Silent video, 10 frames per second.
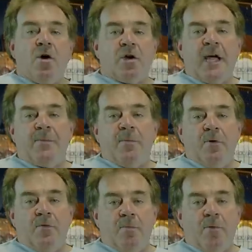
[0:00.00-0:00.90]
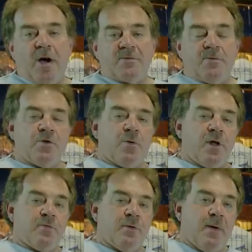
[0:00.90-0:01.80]
are capable of approximately
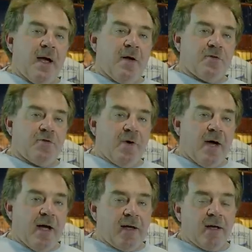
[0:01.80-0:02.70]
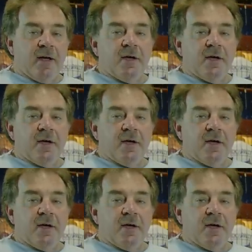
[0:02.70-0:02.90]
23 pounds of drag.